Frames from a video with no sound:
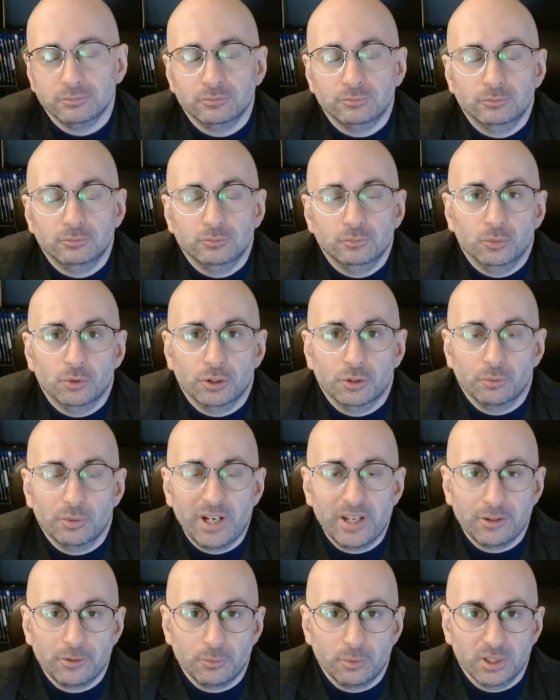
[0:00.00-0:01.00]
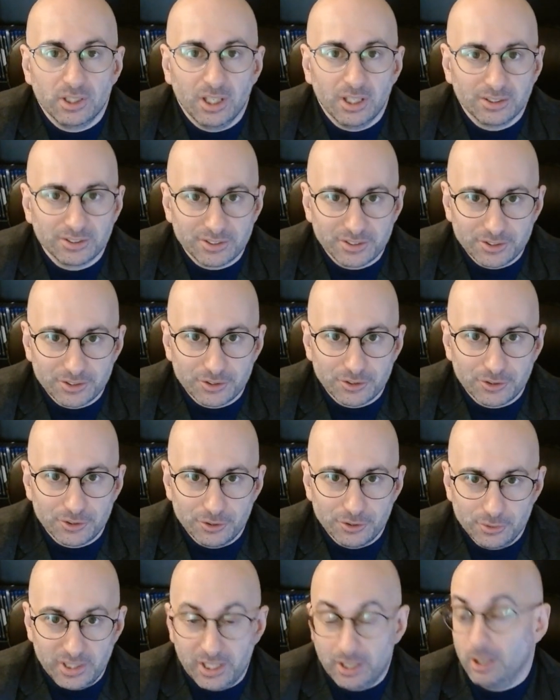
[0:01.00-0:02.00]
were rather reluctant
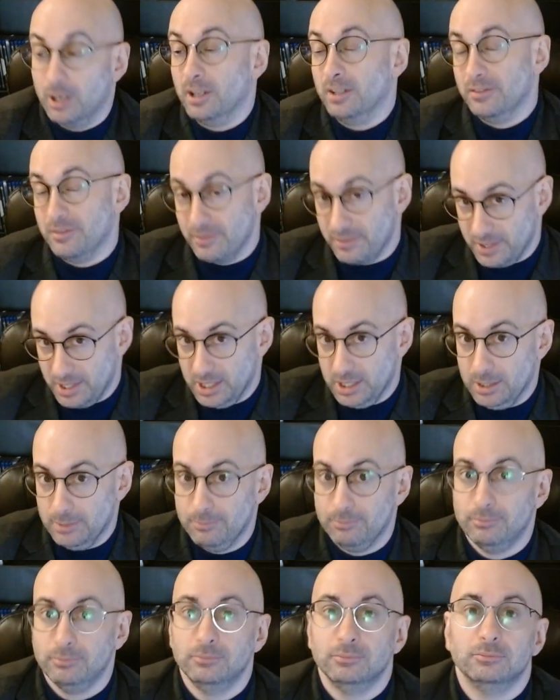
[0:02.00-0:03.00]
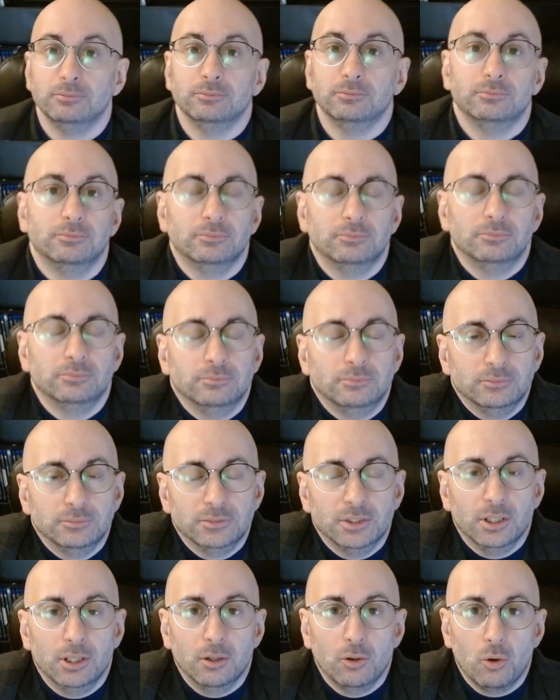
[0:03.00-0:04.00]
to get on the
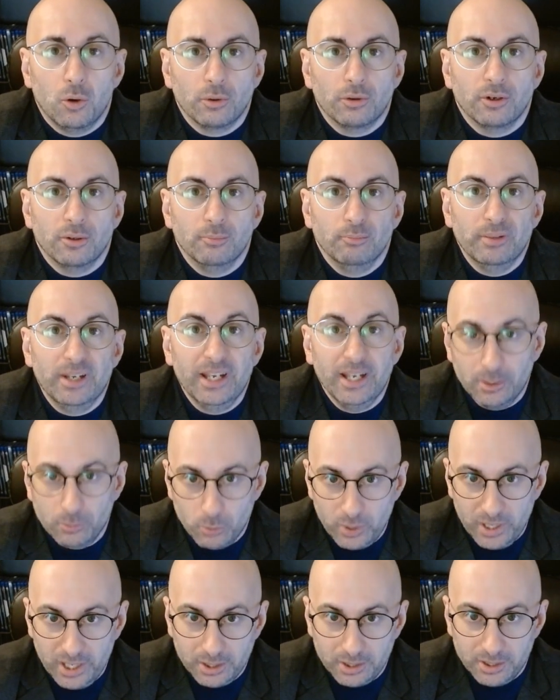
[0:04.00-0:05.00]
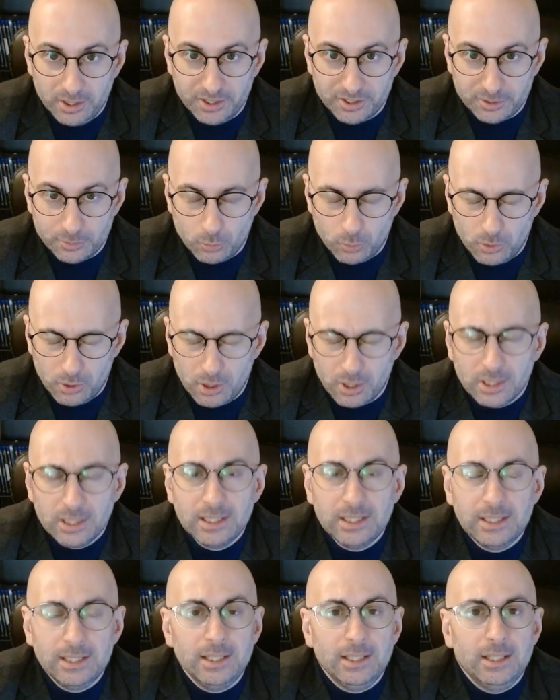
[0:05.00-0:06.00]
horror bandwagon, as it were,
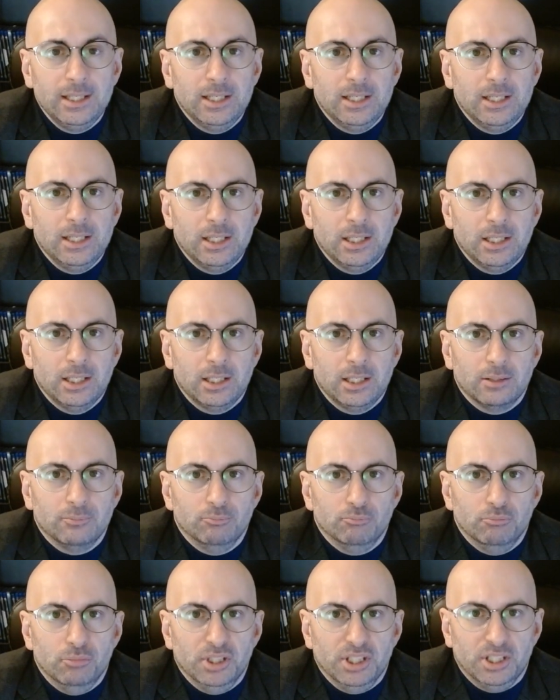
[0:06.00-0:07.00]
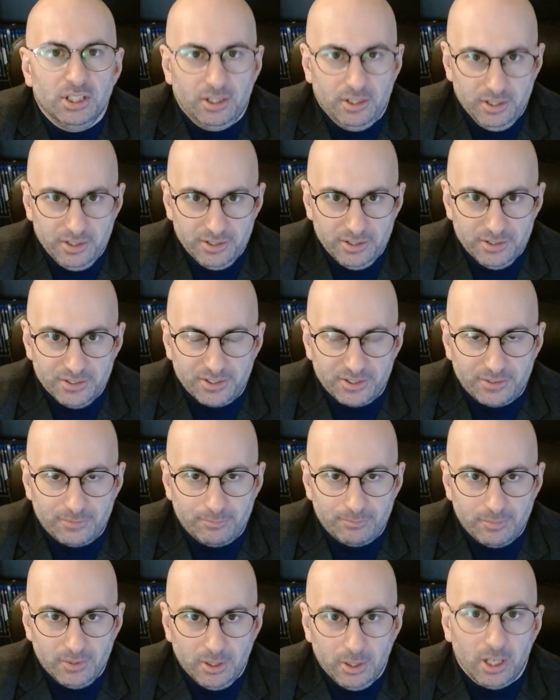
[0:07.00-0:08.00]
because
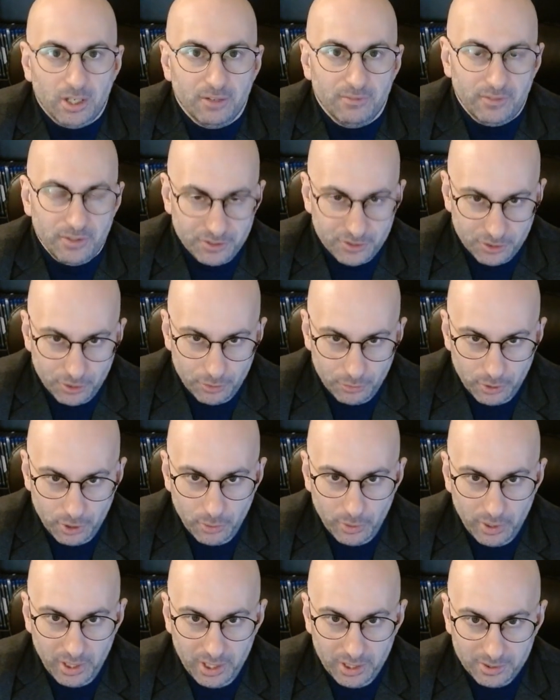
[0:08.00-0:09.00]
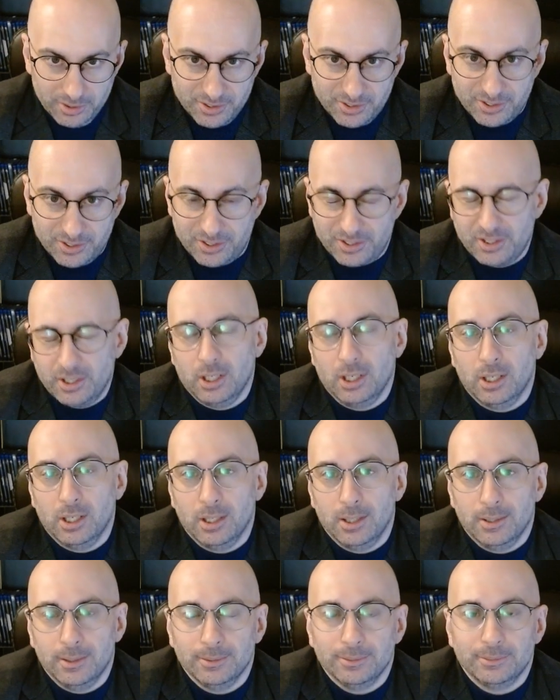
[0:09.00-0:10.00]
a lot of the studio heads
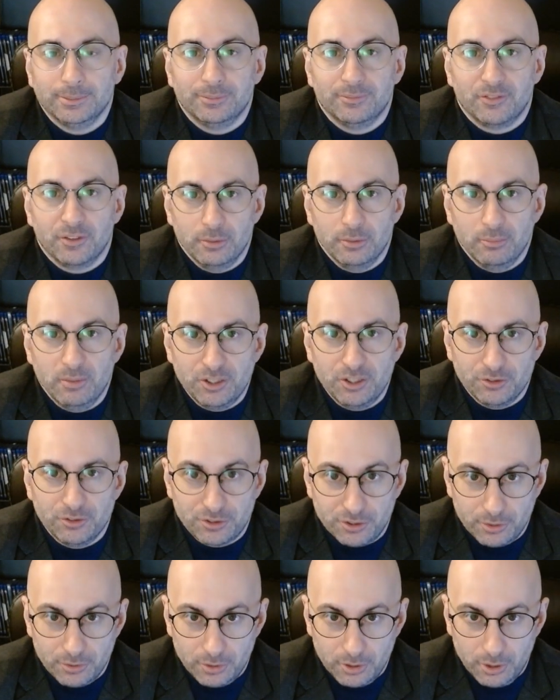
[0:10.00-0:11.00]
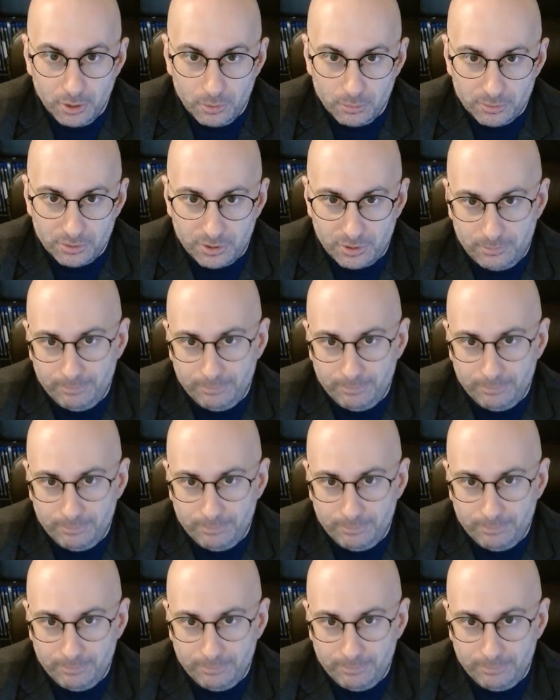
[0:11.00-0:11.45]
for the major studios